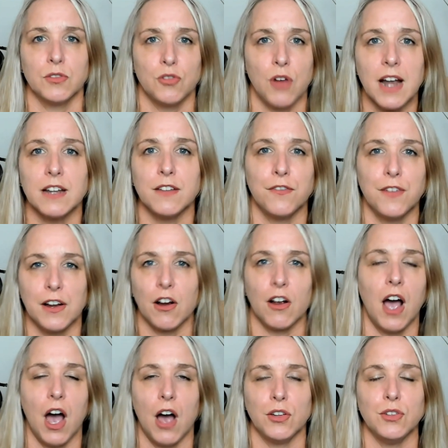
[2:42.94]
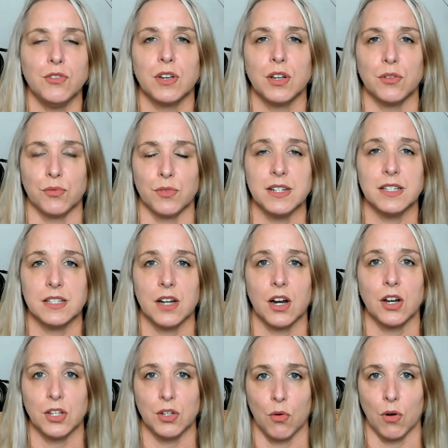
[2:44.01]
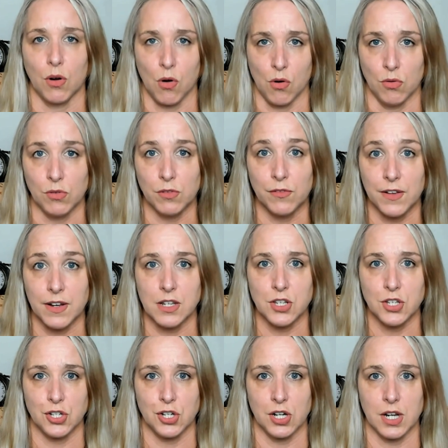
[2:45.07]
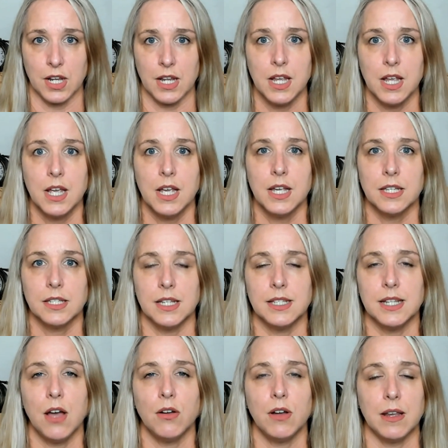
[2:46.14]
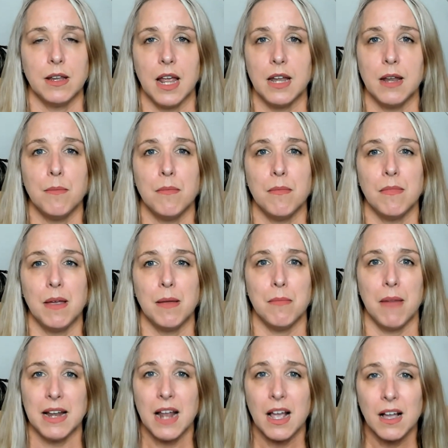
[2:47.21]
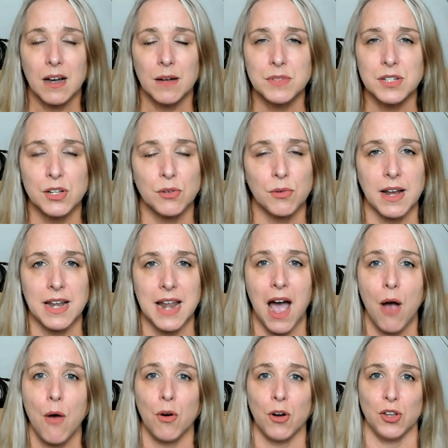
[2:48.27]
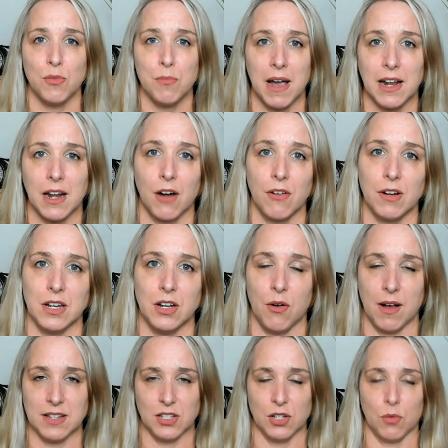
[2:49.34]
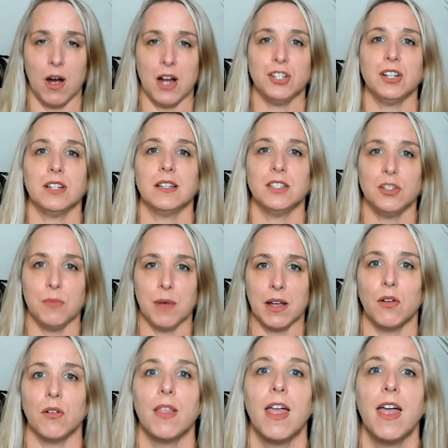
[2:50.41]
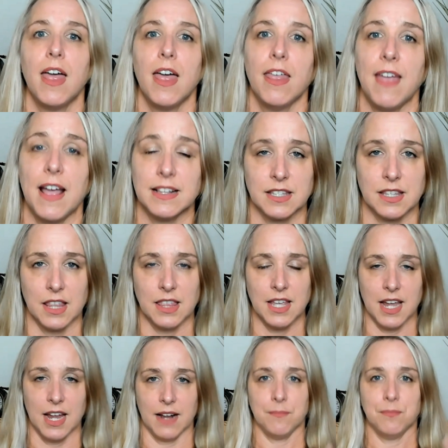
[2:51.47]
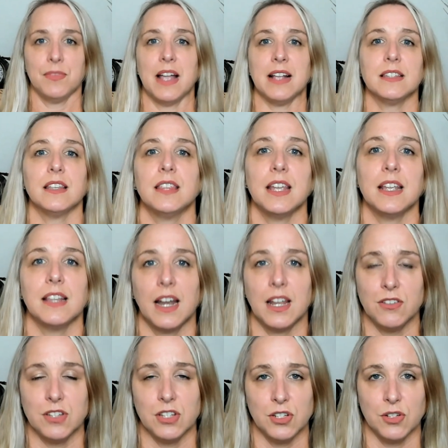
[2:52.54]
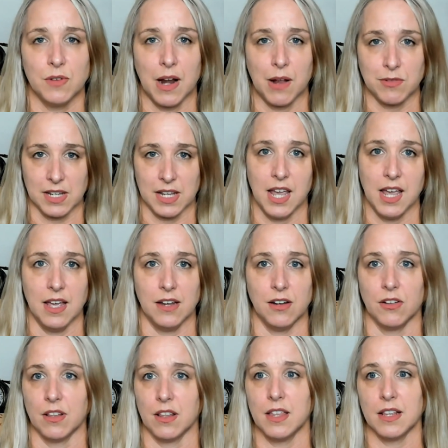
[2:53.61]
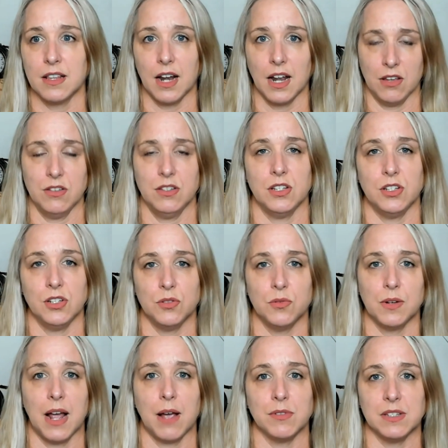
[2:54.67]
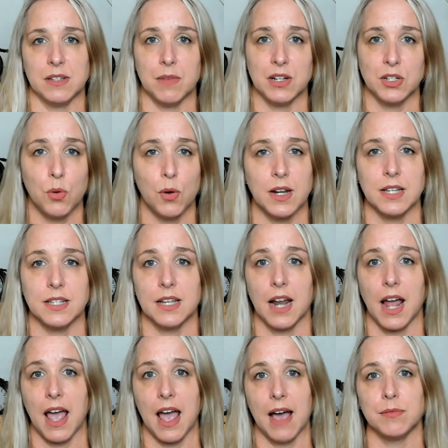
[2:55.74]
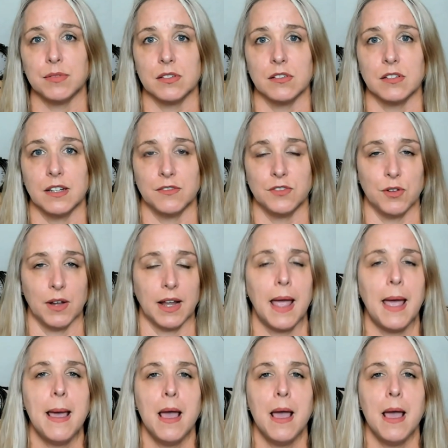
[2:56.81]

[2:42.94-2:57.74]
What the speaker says: trying to figure out how you can restart your own fitness journey, sit down and it might not come to you right now, or you might already know as you're watching this, you might go, that's the thing. That's the thing that I used to do when I was a kid, or the thing that I used to do when I was in my 20s that I absolutely love doing.